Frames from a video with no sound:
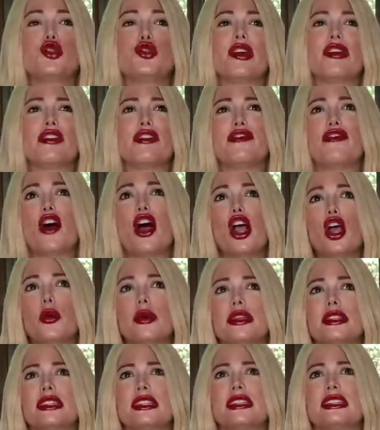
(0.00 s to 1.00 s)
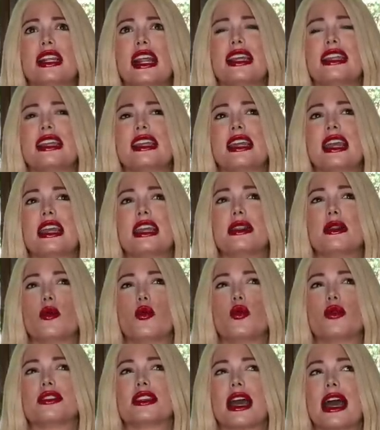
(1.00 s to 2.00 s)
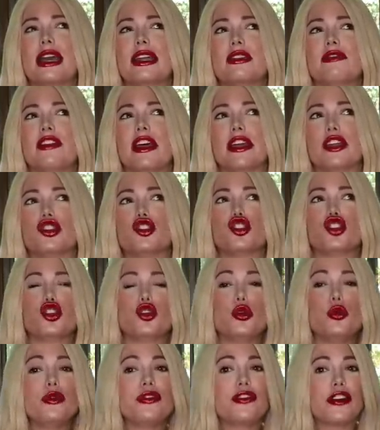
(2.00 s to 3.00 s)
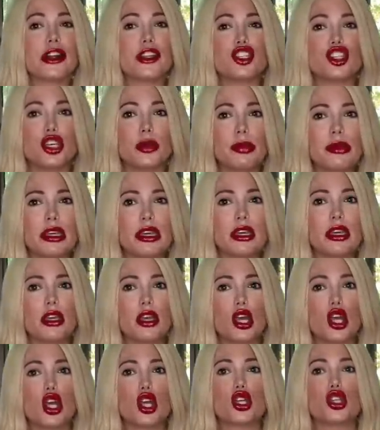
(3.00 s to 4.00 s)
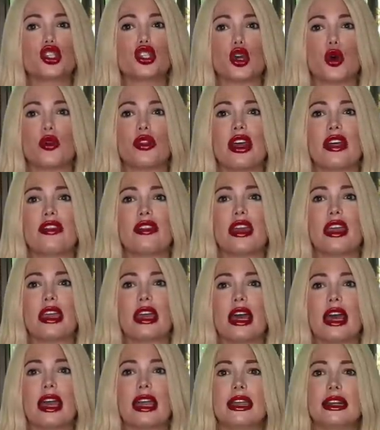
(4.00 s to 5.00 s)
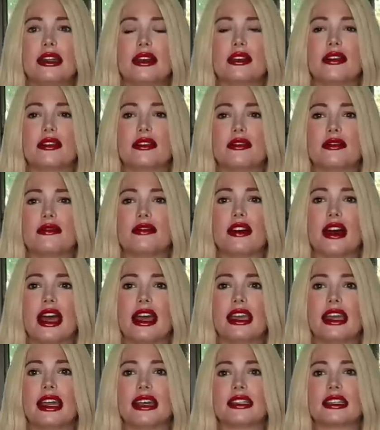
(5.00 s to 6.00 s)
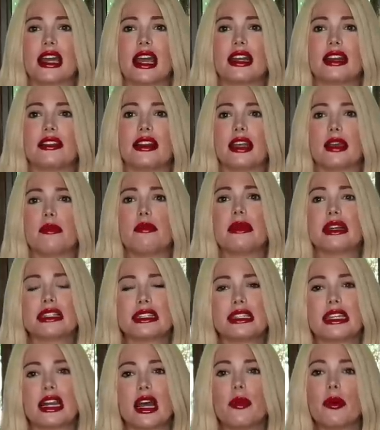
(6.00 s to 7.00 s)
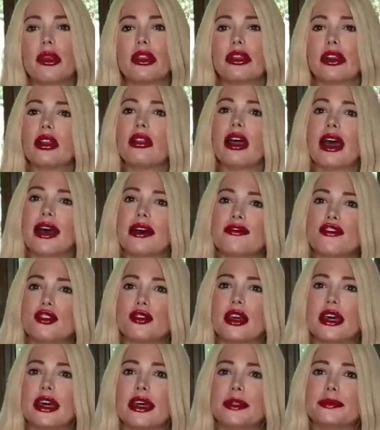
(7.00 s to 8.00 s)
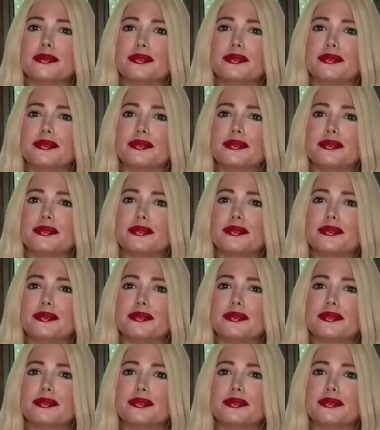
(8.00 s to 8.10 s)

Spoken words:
then the following season, I think it was kind of like too friendshipy. So then they kind of, I guess, kind of like mixed it up a little after that.